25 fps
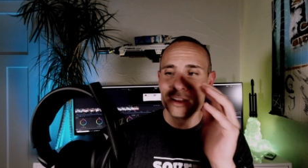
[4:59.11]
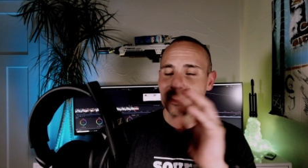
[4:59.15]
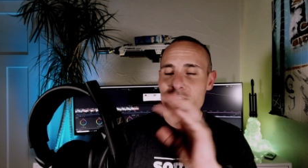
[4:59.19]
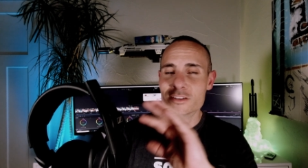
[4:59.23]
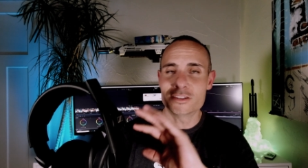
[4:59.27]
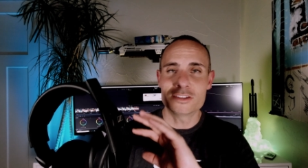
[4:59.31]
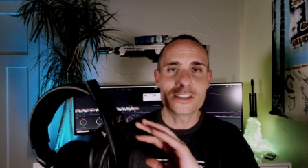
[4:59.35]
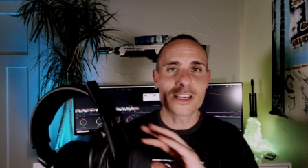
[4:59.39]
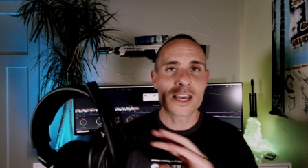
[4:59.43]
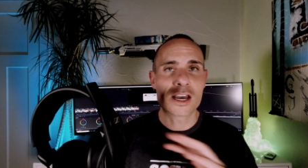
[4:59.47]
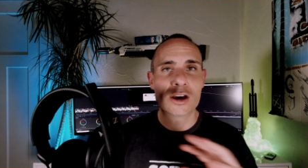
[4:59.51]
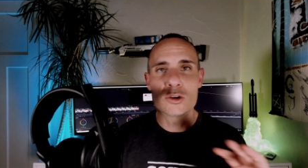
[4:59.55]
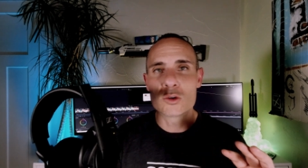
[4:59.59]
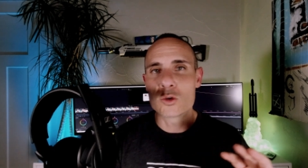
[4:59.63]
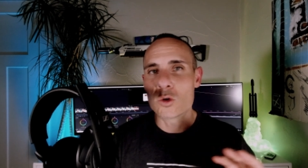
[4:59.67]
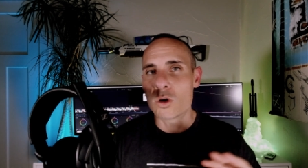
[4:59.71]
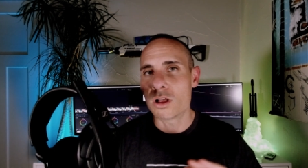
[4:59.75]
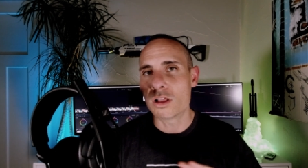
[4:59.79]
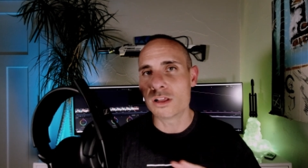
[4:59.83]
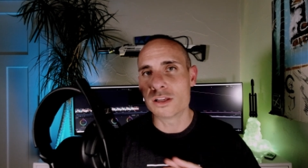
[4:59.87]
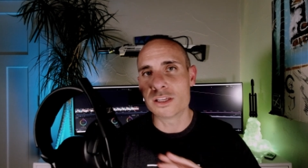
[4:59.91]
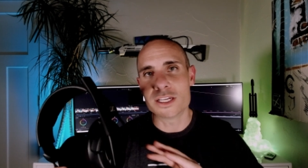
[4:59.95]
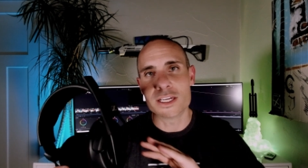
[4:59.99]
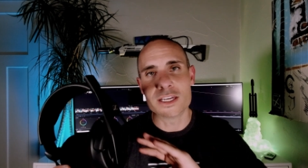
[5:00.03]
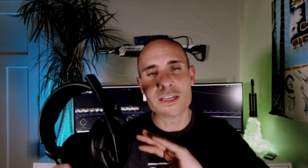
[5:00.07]
the sound
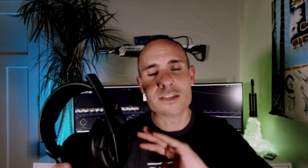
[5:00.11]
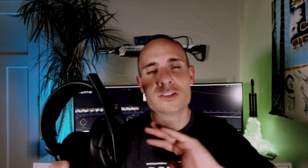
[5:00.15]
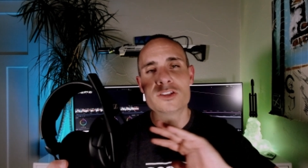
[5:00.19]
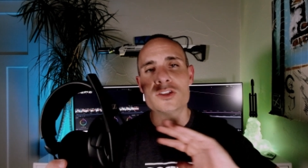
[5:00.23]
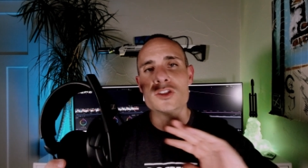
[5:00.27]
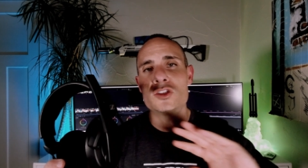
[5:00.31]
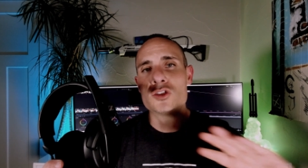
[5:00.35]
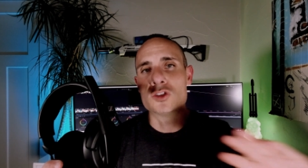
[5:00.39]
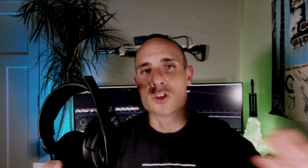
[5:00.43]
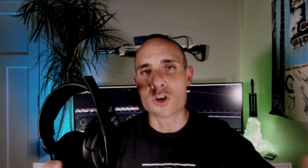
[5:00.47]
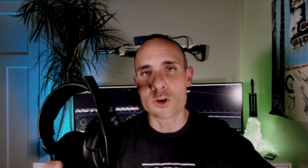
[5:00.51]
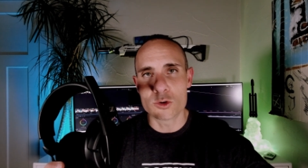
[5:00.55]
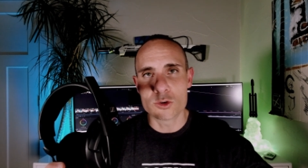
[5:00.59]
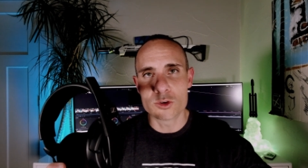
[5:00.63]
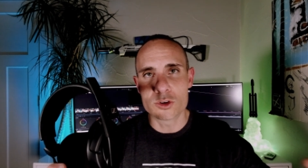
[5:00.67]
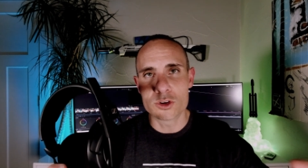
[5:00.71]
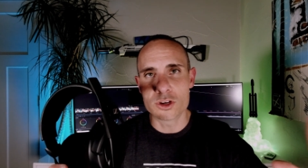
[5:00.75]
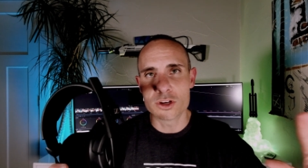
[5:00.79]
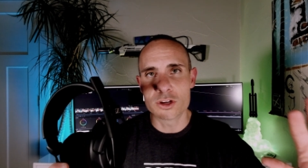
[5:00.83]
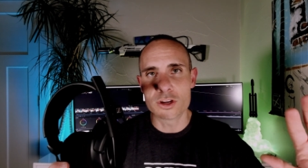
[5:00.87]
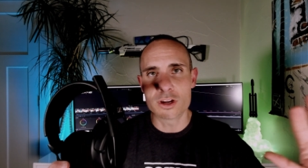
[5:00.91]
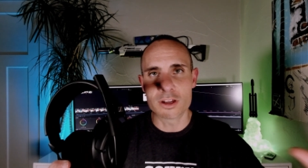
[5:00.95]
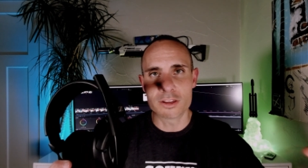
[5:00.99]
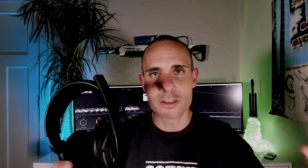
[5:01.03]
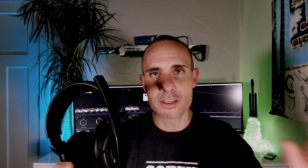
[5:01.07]
quality is so
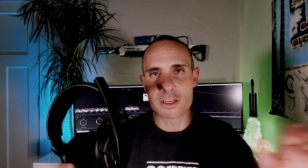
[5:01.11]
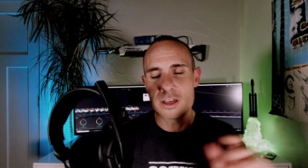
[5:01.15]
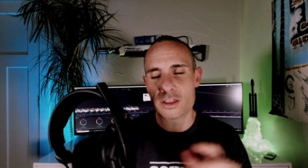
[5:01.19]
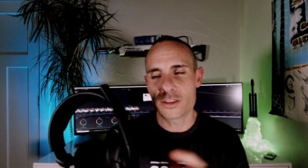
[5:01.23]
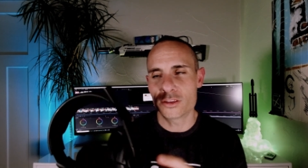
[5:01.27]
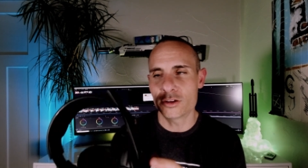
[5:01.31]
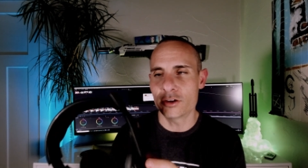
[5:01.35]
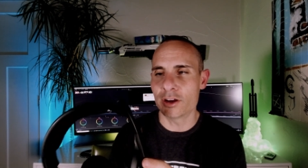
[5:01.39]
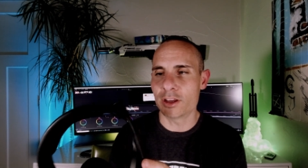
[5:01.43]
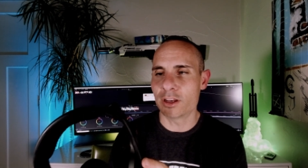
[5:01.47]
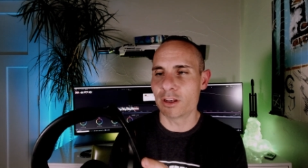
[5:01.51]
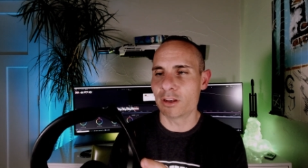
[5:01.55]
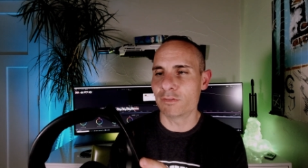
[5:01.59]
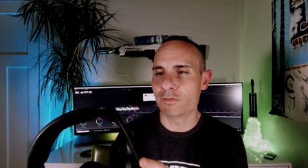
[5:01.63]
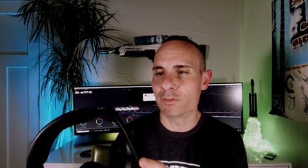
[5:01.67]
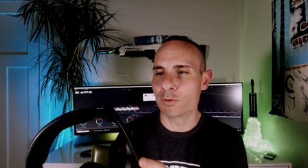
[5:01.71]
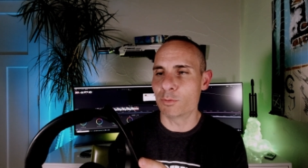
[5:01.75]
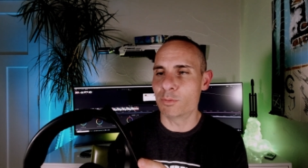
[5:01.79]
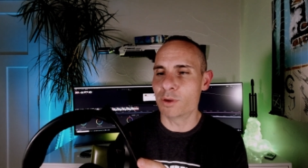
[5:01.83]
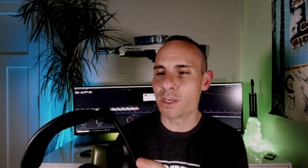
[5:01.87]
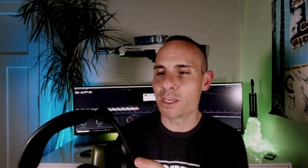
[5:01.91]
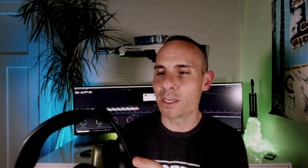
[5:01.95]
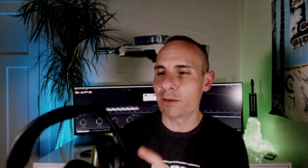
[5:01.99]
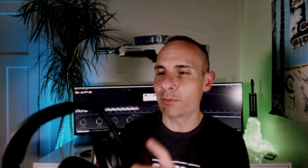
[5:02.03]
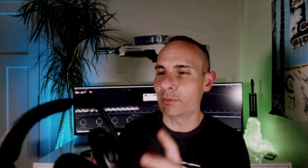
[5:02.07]
good on the other end of the
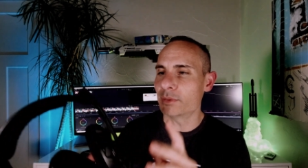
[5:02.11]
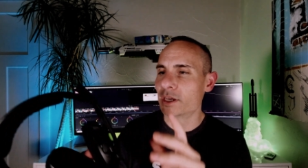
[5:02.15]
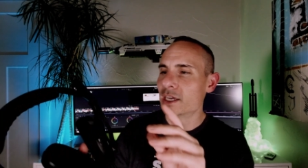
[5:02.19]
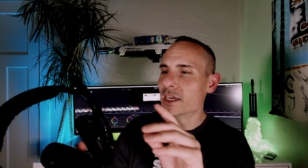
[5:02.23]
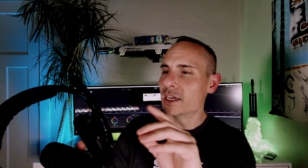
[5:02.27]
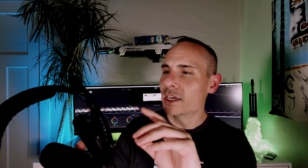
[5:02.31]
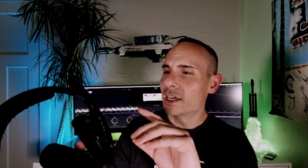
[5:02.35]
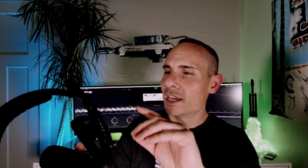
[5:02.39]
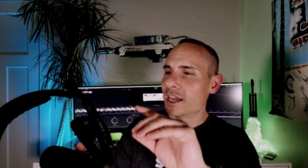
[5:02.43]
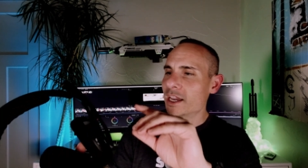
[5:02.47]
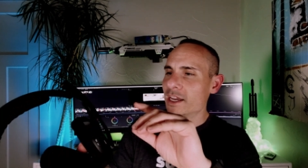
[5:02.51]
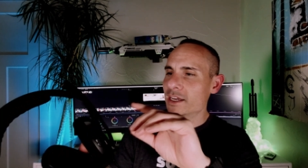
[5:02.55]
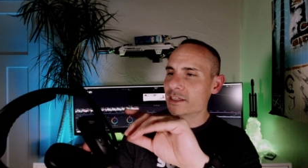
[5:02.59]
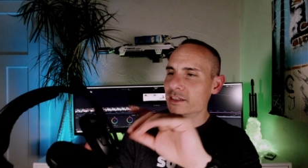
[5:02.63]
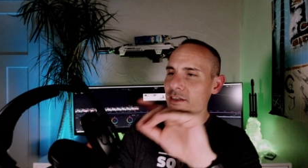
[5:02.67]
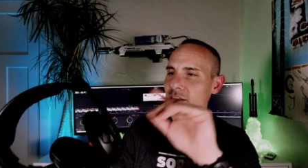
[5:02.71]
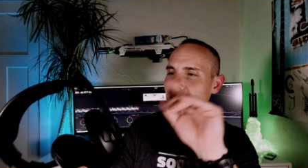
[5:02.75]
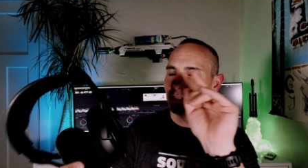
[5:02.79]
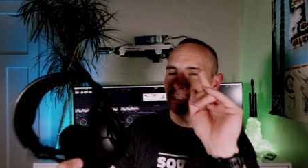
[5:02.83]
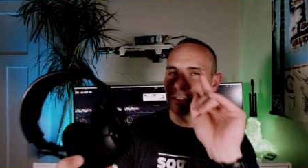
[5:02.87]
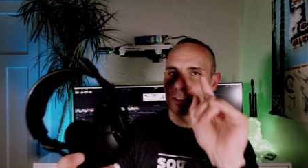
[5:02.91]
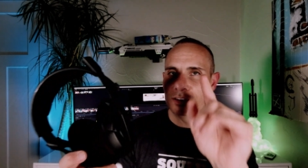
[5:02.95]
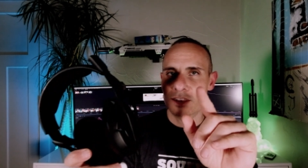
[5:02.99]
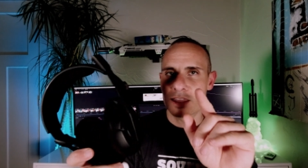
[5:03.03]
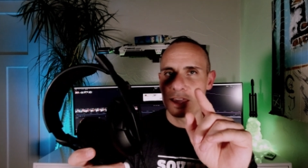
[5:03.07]
beam.
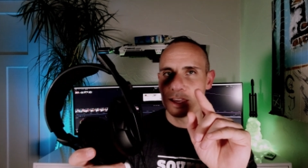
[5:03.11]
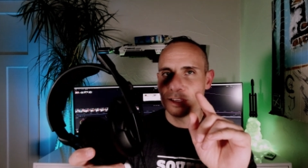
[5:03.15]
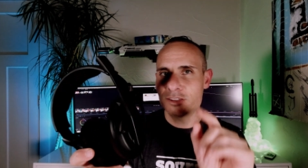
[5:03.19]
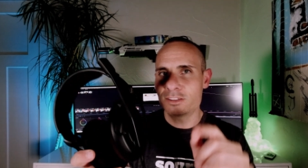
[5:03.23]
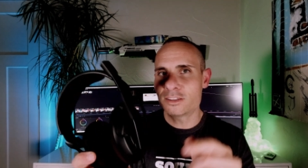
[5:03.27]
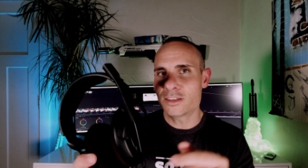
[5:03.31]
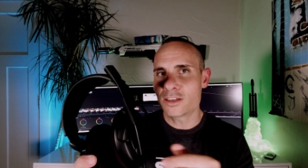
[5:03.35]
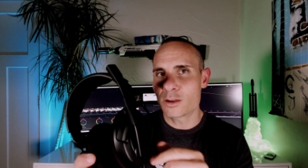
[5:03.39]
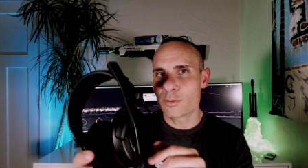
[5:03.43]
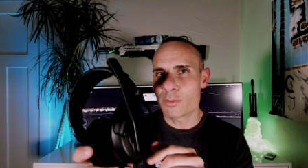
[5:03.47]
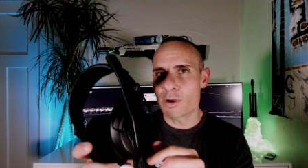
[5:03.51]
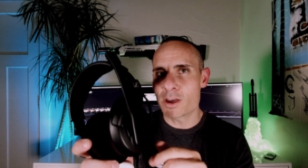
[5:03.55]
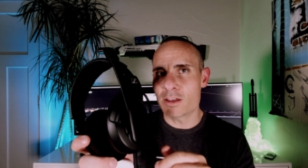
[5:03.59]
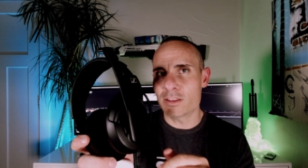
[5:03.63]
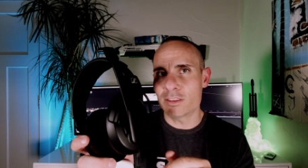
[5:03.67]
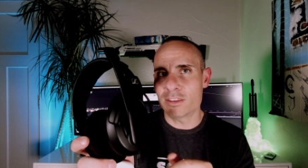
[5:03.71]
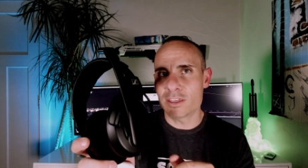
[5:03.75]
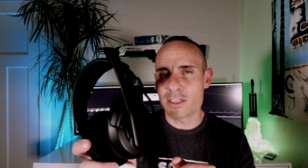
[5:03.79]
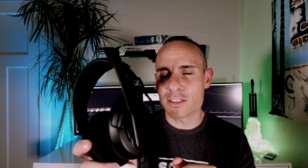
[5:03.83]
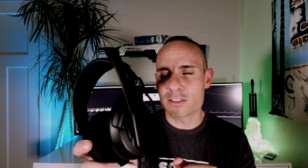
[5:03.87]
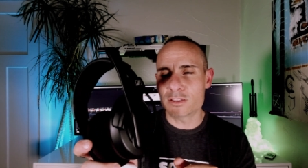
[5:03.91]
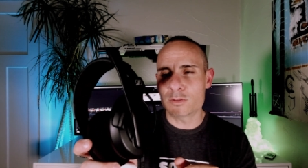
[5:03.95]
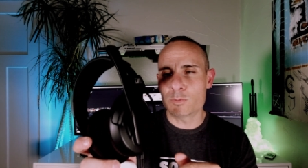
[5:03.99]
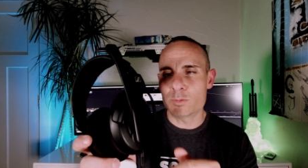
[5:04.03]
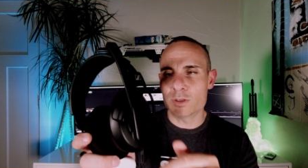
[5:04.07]
And the nice thing about
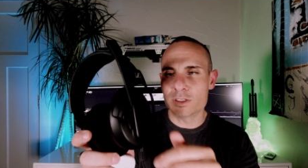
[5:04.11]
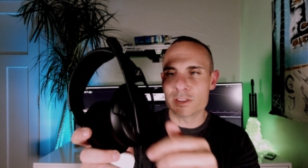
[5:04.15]
these